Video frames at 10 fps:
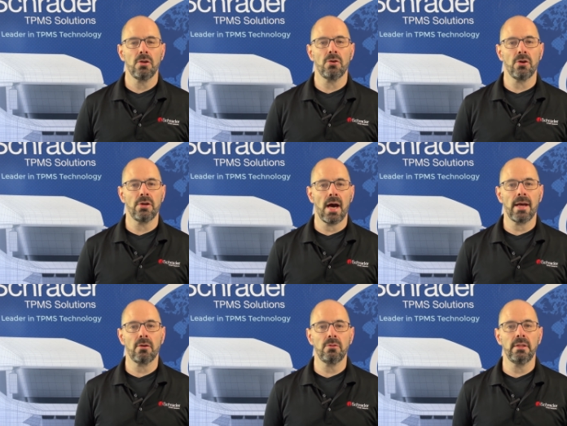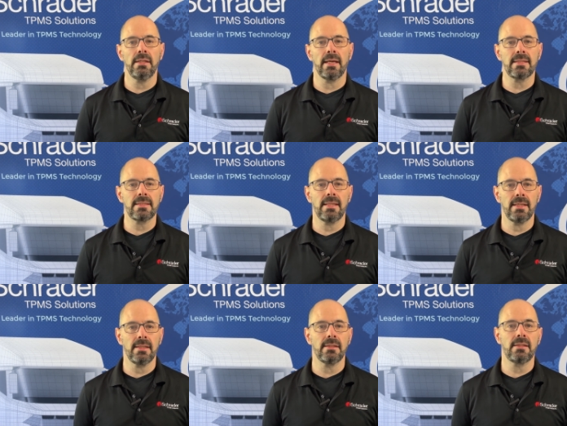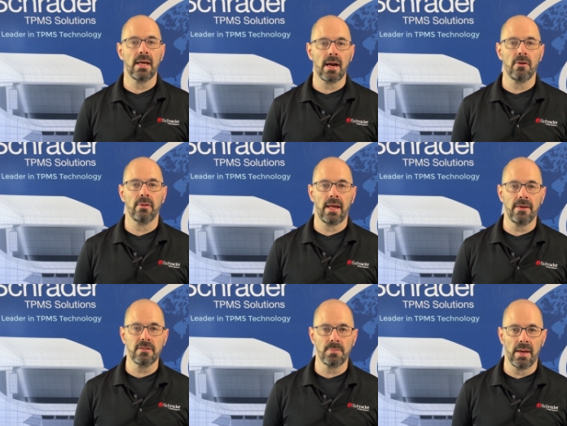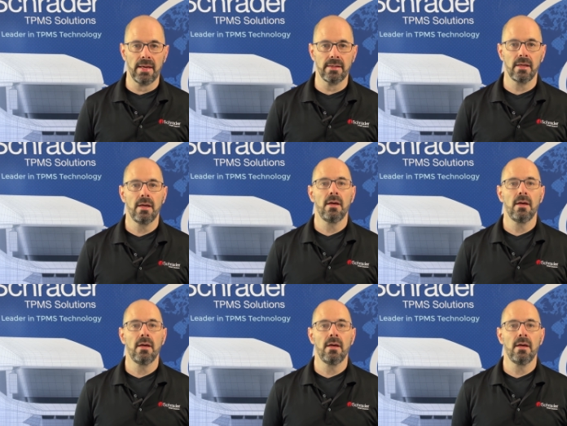you're not only extended tire lifespan,